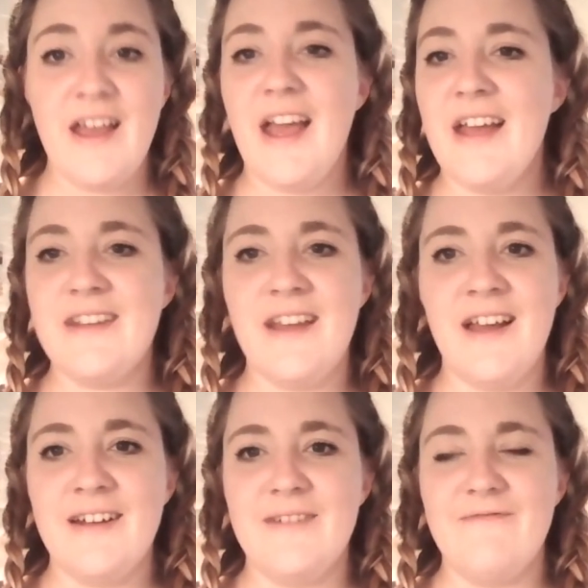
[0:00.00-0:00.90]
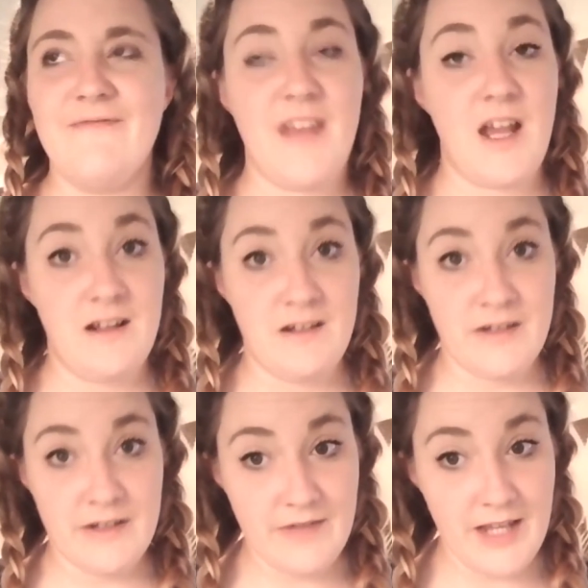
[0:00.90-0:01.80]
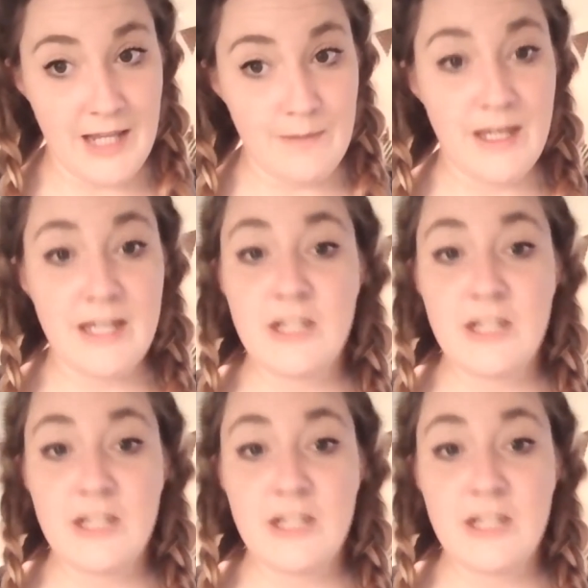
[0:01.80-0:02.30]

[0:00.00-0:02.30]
And yet, a lot of gaming